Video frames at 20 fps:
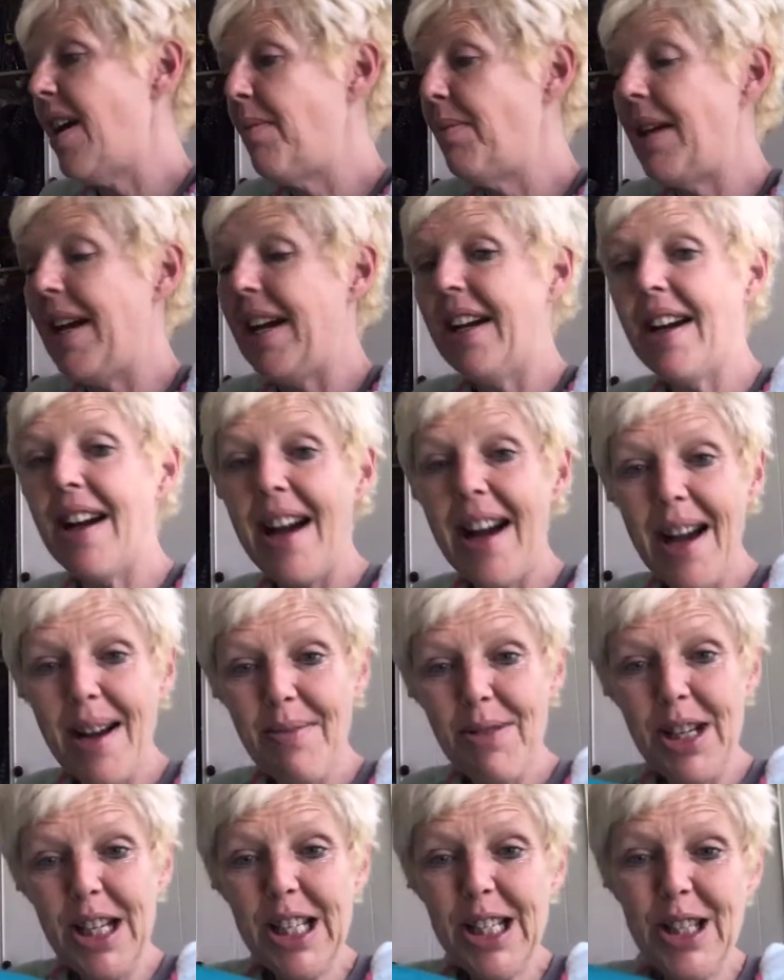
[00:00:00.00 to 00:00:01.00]
I'm like,
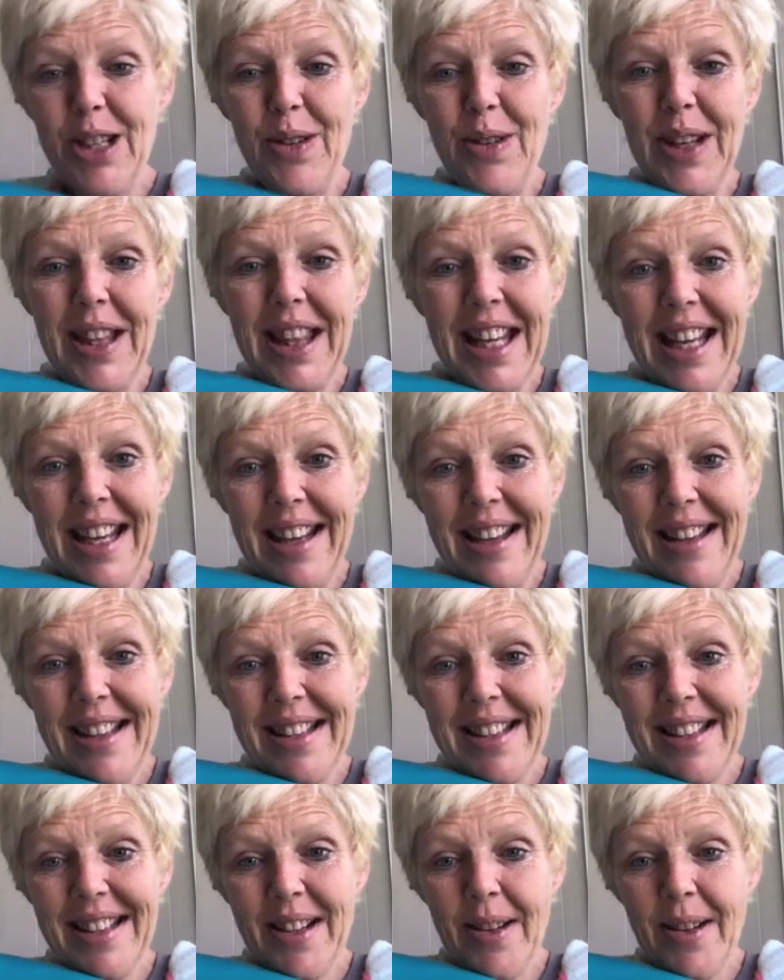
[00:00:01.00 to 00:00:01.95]
I'm just doing these.